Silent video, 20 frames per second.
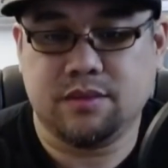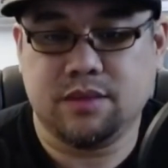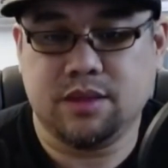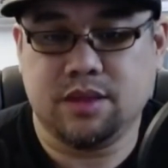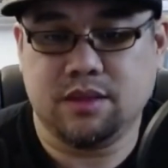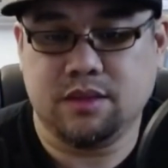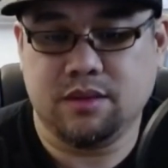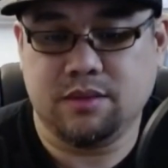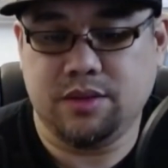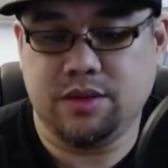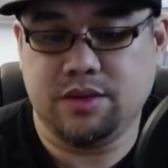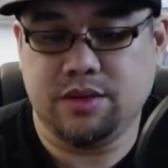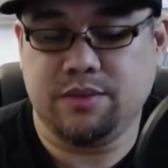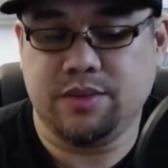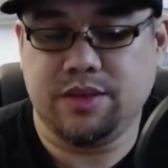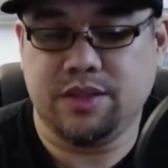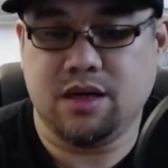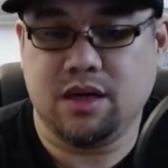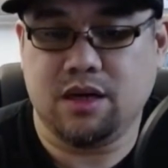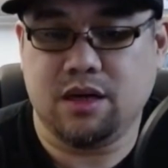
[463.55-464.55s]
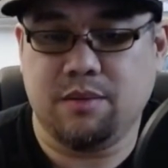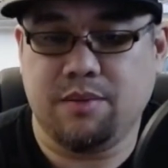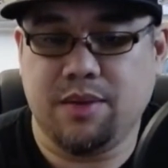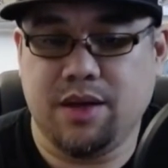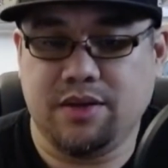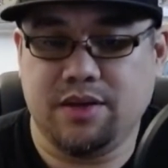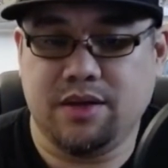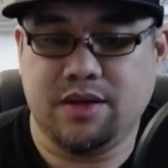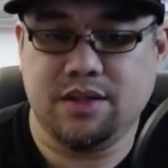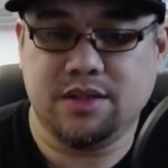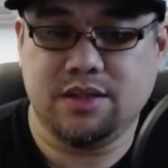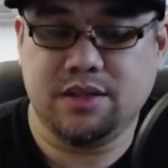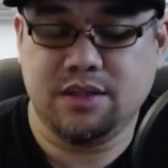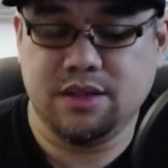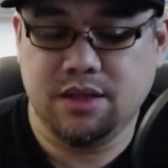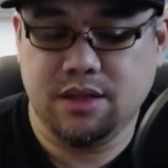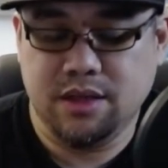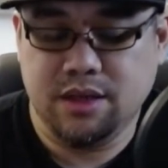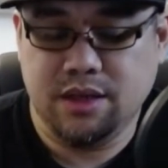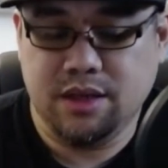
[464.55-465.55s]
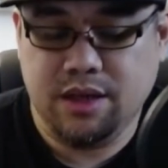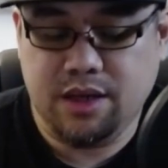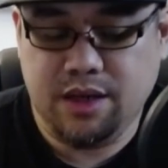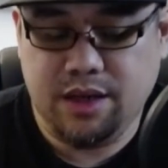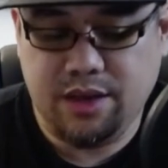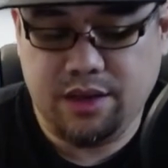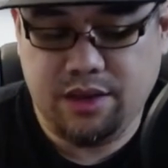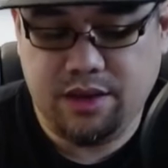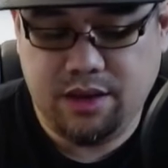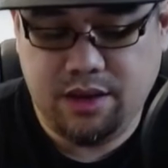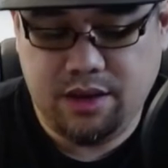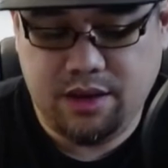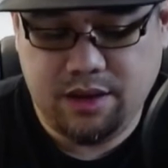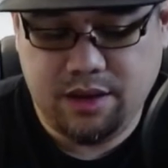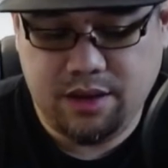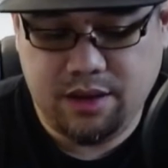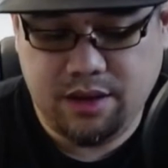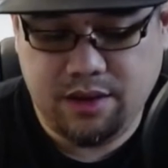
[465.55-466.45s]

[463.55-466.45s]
You heard me talking about this in the